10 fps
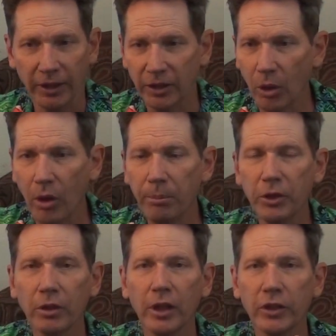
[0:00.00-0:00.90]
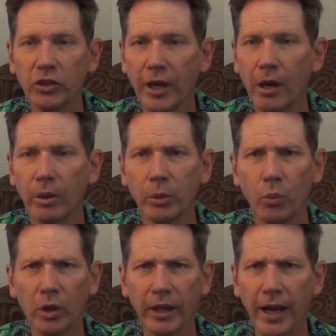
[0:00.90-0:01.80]
go up at your lunch hour and
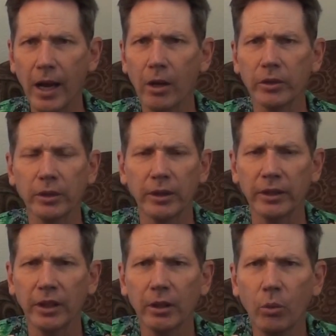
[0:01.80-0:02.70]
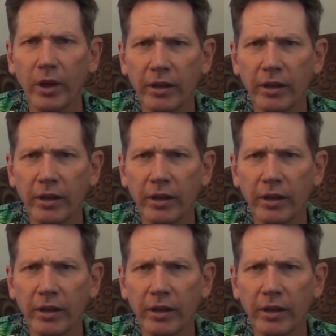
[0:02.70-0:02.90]
work out and get away